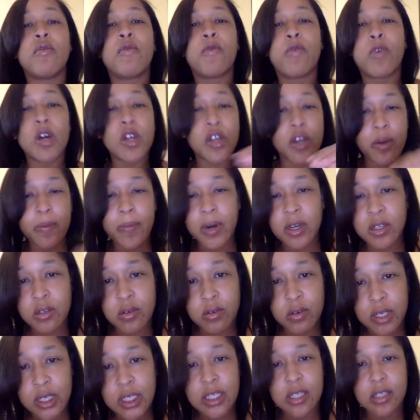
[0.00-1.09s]
for your
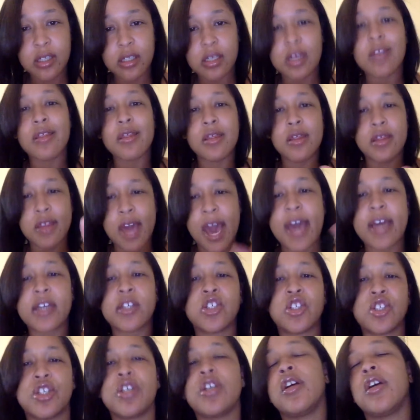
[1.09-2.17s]
personal needs. That
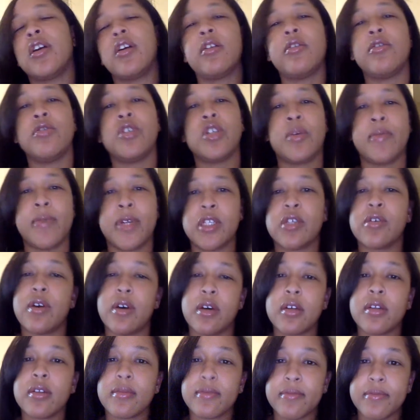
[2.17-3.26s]
should include your mental health.